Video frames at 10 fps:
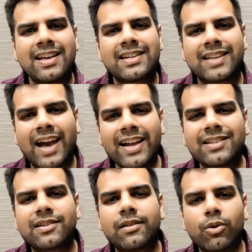
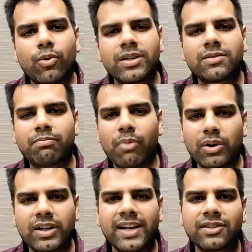Sainz, Lewis,
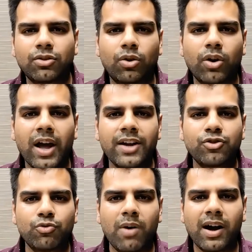Bottas, Tsunoda, and
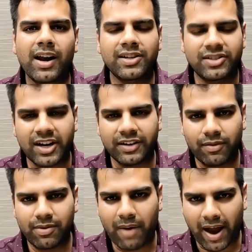Schumacher are starting
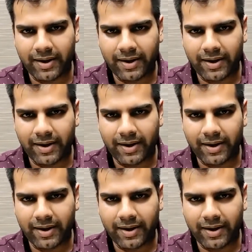from the back.